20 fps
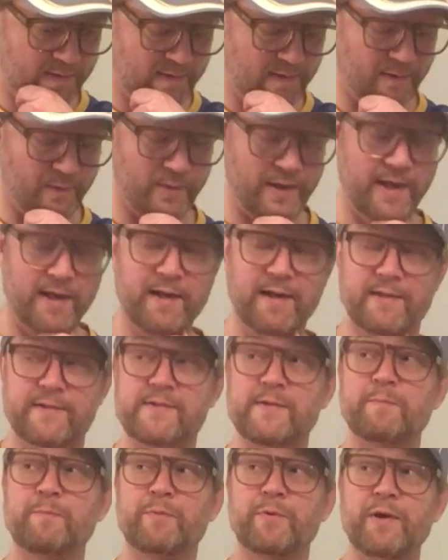Okay, it's
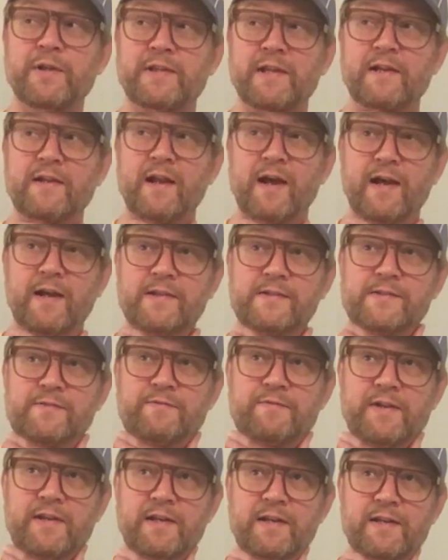a pretty nice
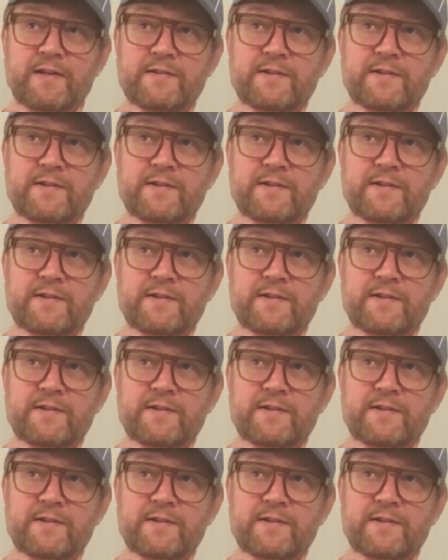finish